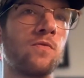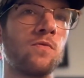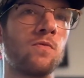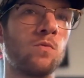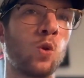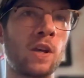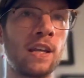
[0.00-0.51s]

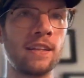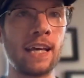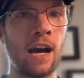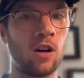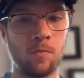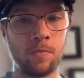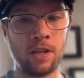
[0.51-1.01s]
looking
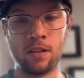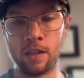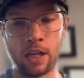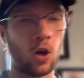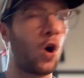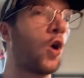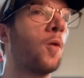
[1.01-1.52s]
down and being like,
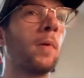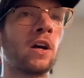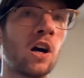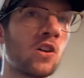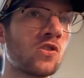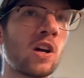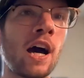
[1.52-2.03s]
oh my
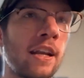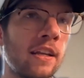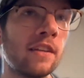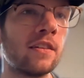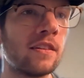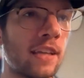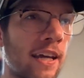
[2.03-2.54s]
gosh, I need
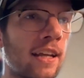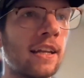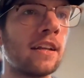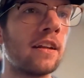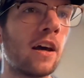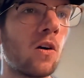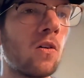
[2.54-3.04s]
to take an
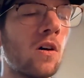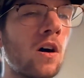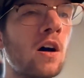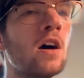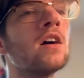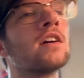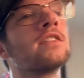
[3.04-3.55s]
inhale.
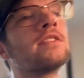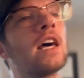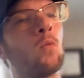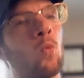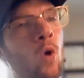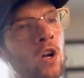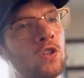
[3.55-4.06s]
Because then
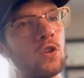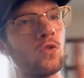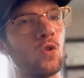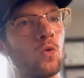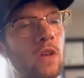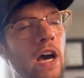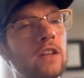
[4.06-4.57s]
once you do
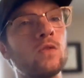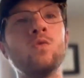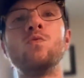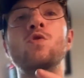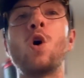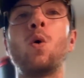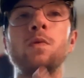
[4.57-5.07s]
that, you
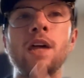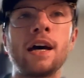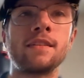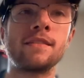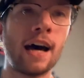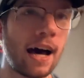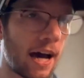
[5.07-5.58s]
note that
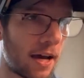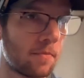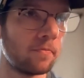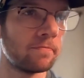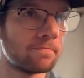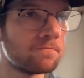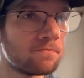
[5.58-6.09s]
time.
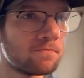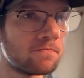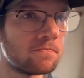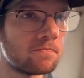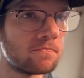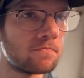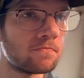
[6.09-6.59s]

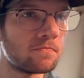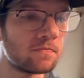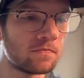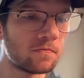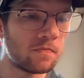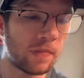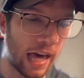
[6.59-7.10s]

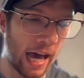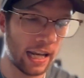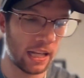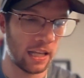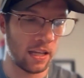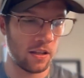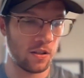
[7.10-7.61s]
That
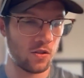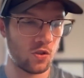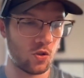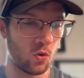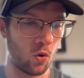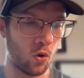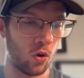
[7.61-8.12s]
is
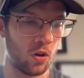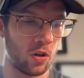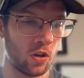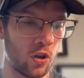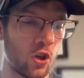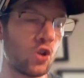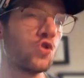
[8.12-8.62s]
your
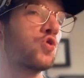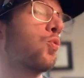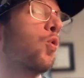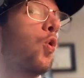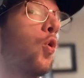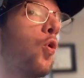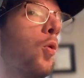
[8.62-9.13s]

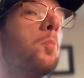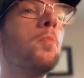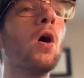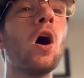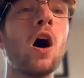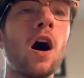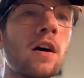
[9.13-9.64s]
control
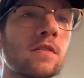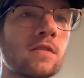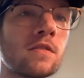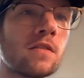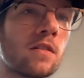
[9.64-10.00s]
pause.